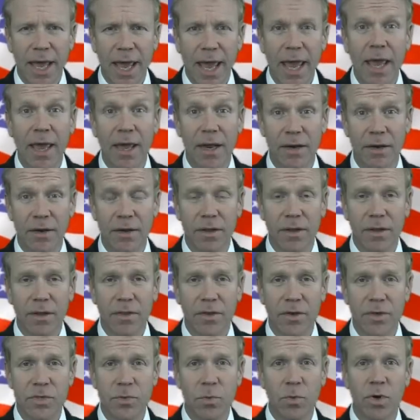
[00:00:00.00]
And
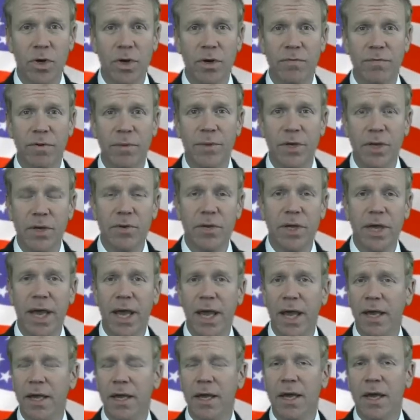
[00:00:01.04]
there's word from the
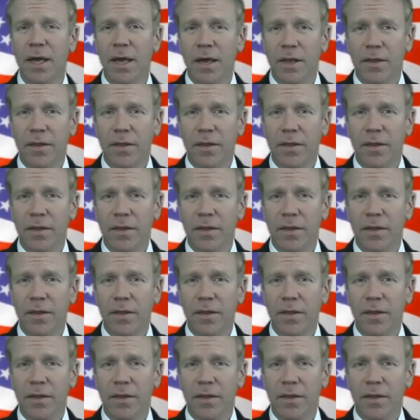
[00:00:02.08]
UK